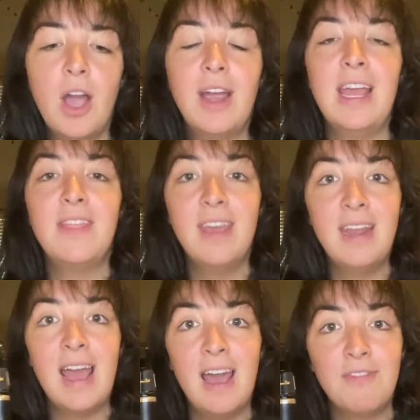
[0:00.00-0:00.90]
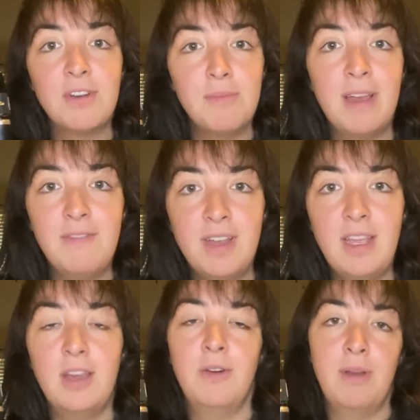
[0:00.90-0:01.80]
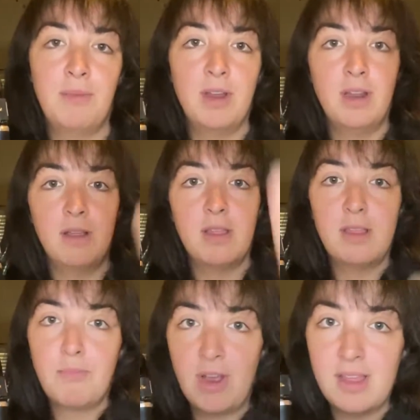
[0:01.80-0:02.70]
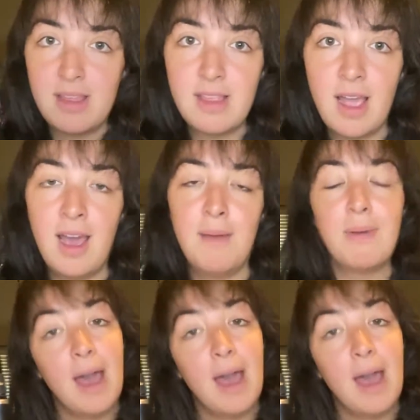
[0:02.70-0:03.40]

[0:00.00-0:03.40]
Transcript: All right, then after my video, I'm gonna press stop,